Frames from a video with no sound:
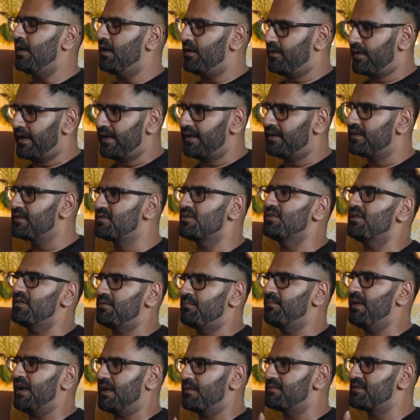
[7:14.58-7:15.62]
Right.
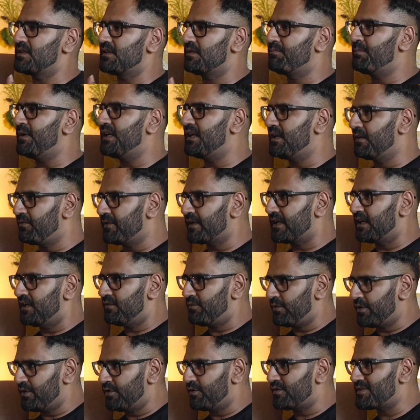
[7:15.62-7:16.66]
So it becomes a bit
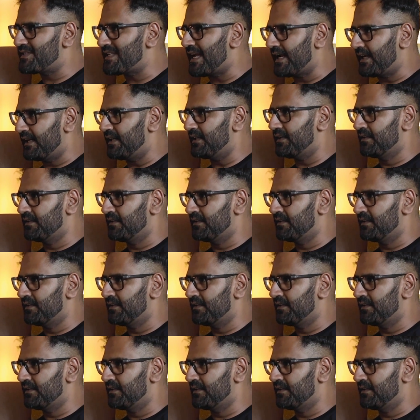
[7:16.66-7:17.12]
difficult for you to saddle.